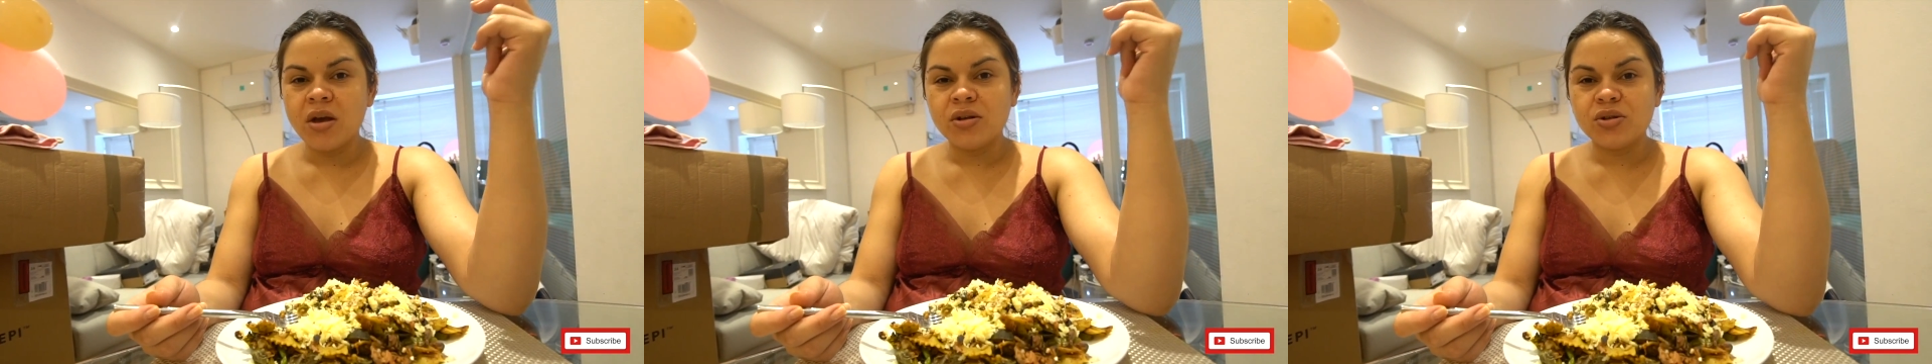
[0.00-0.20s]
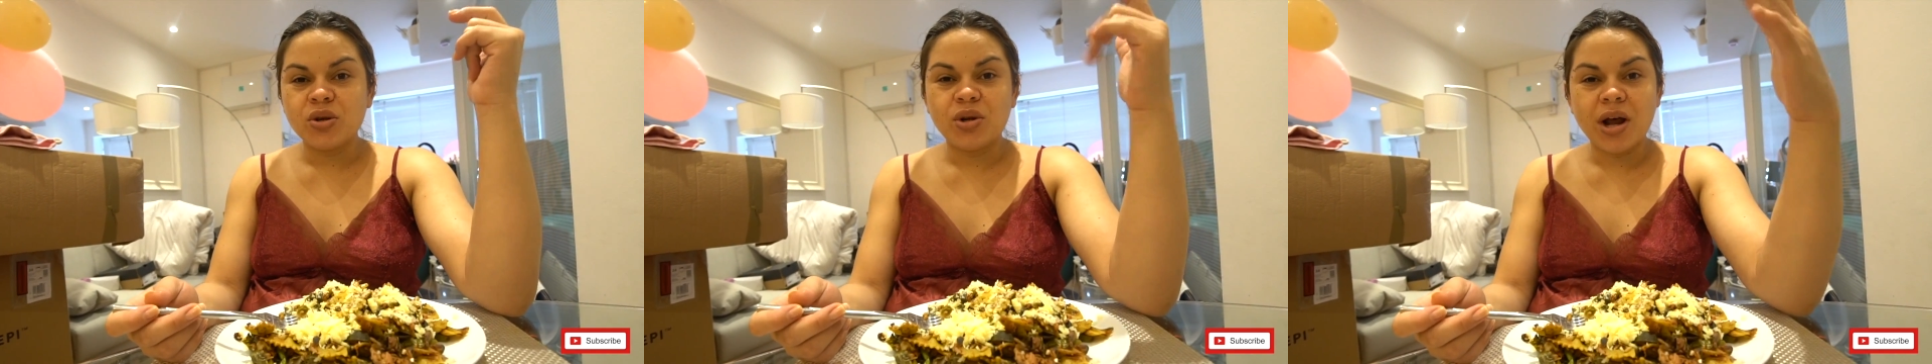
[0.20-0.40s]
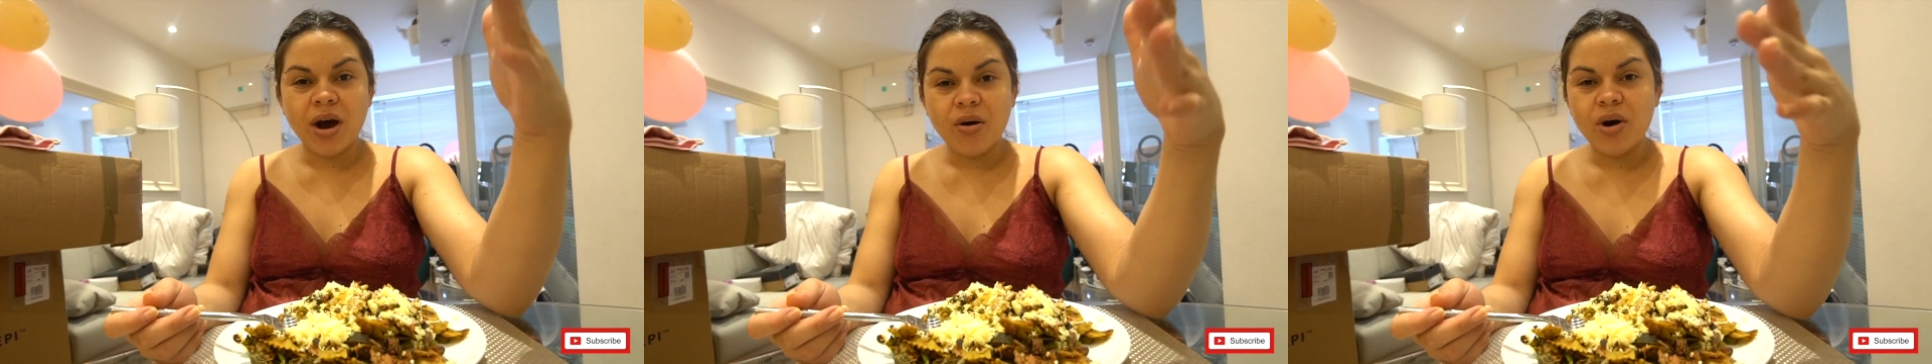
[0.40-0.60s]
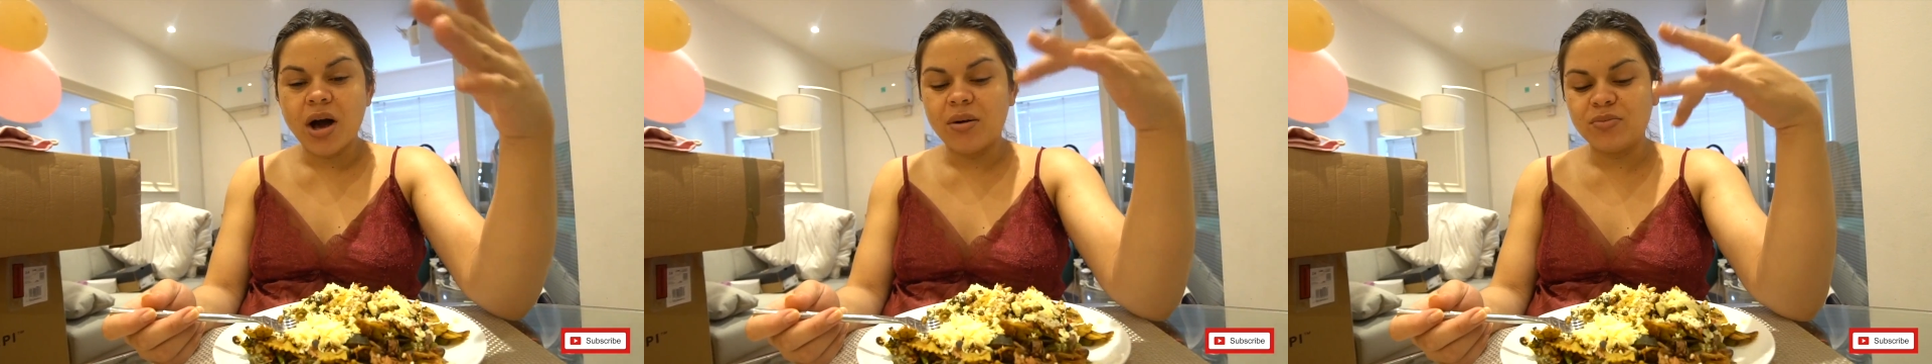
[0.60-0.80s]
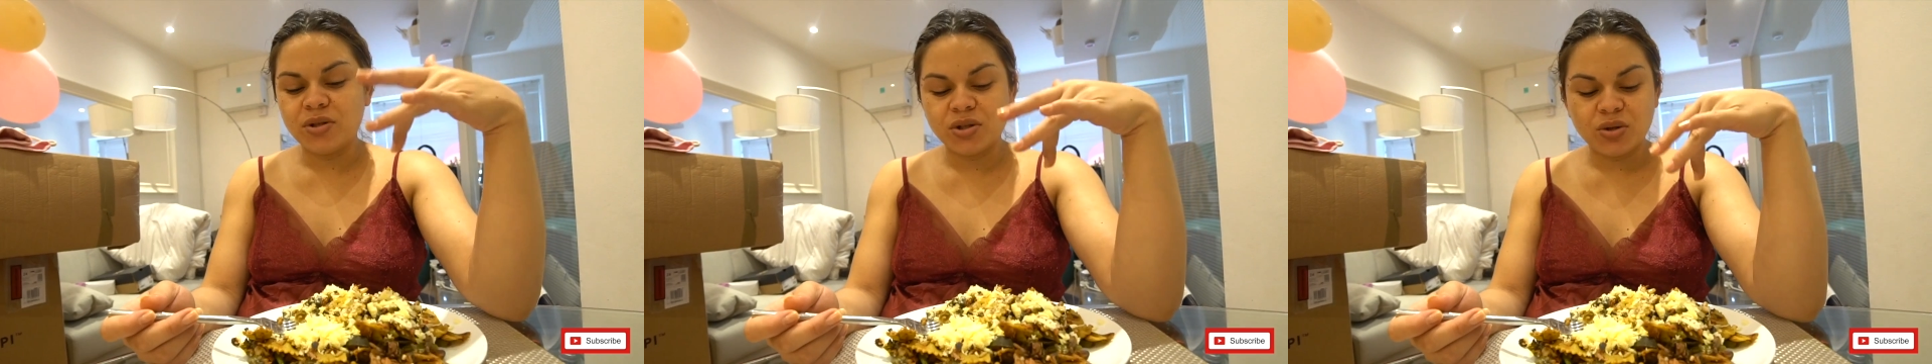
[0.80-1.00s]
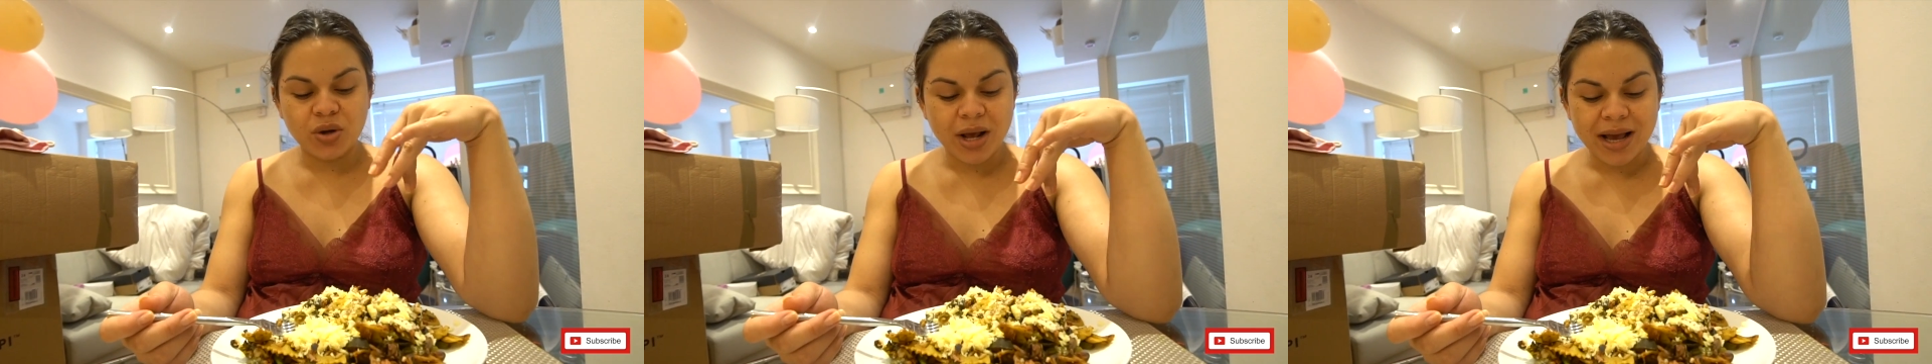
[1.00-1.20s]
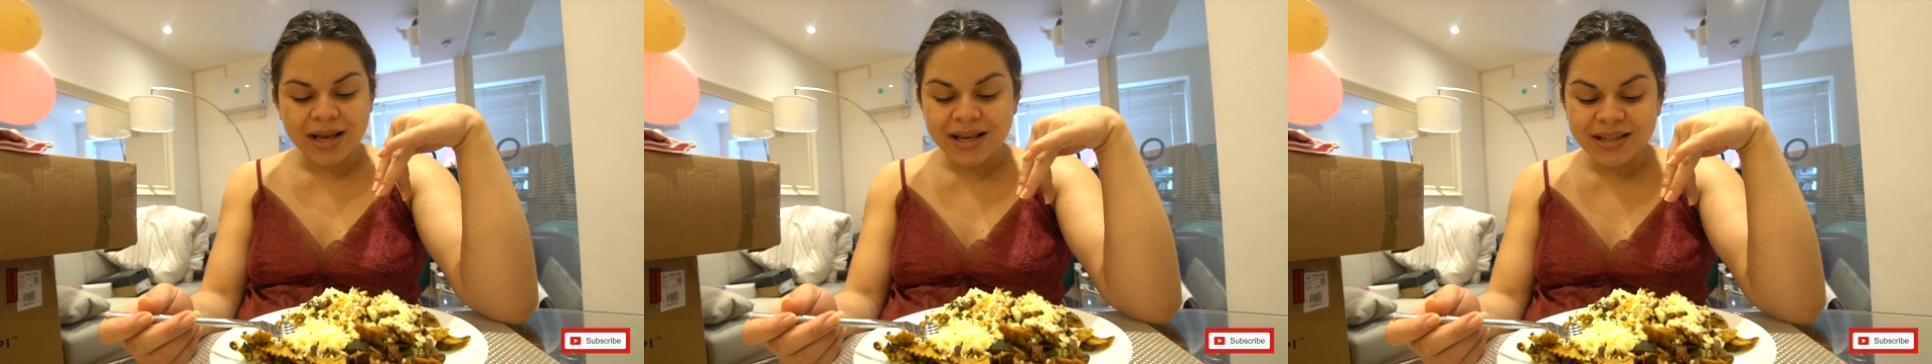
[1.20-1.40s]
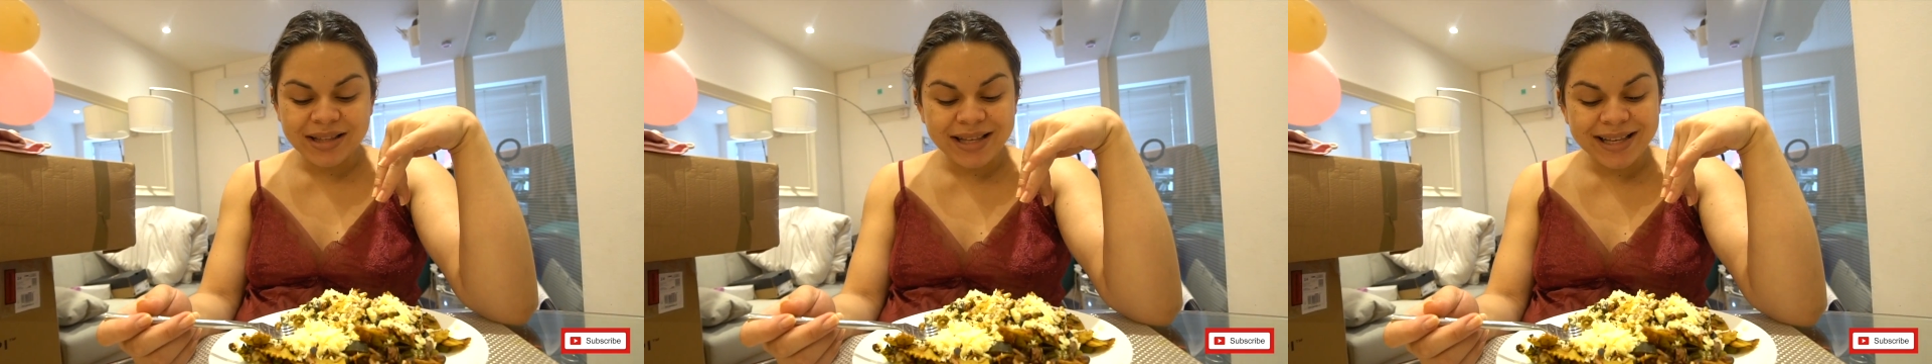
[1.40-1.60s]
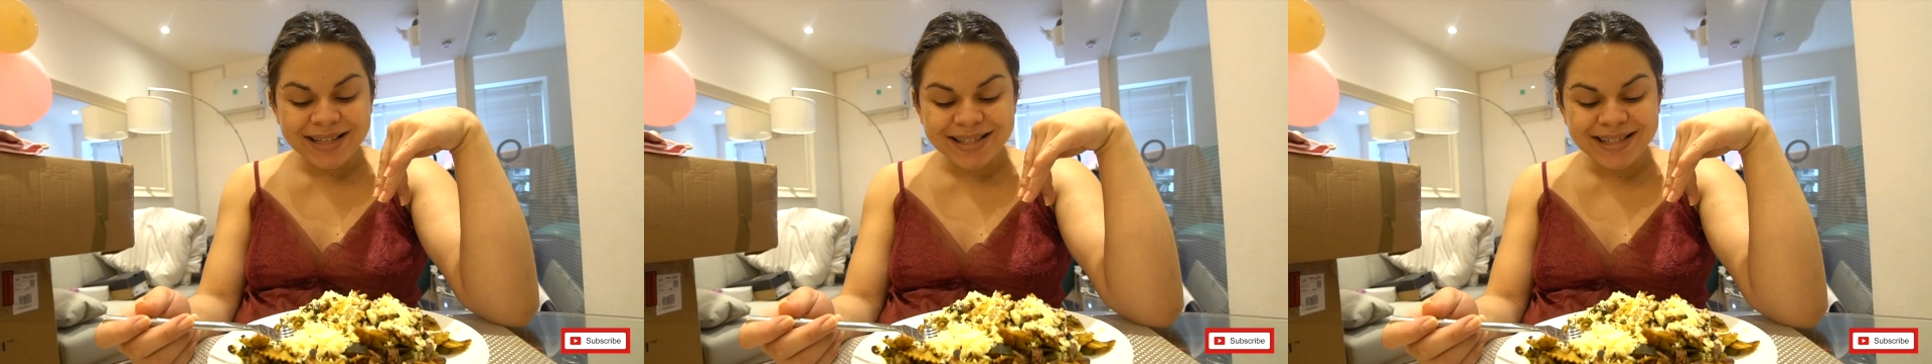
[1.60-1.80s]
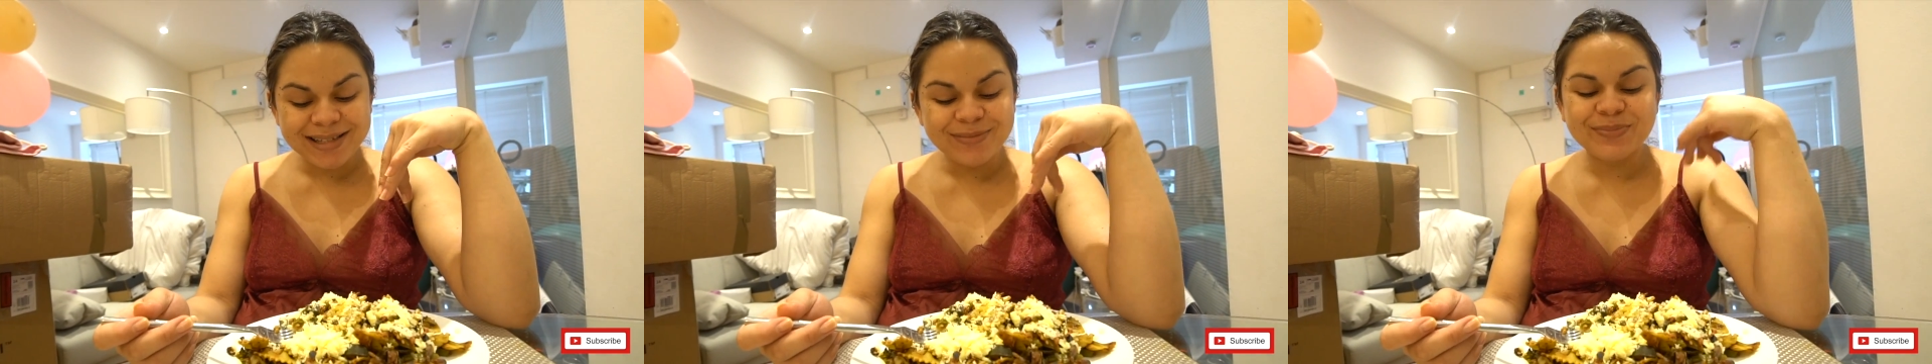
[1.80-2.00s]
So now I'm just gonna eat
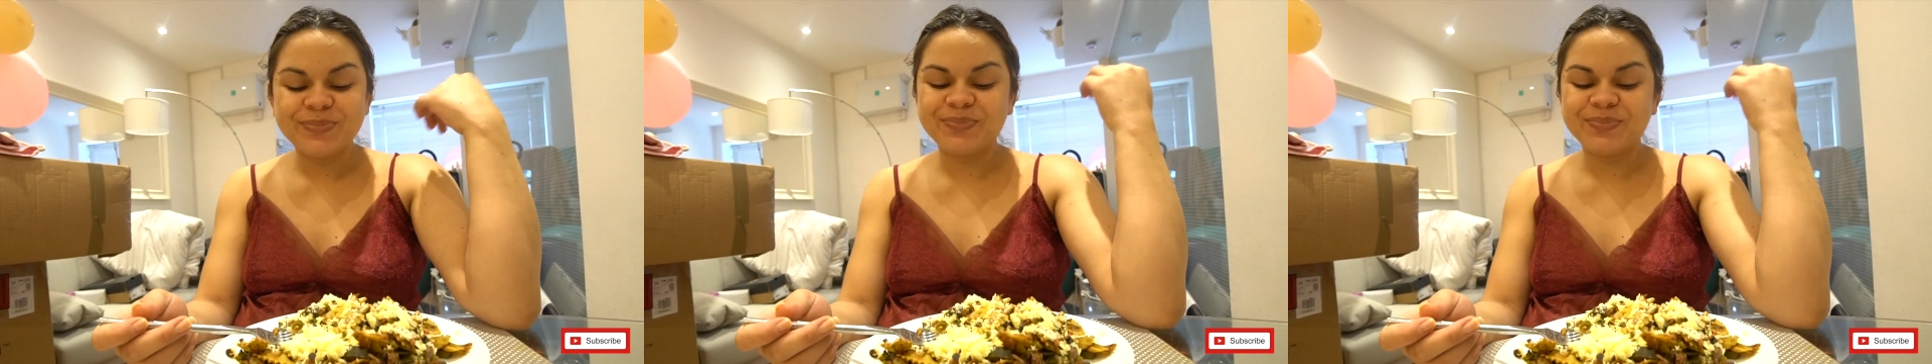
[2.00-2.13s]
this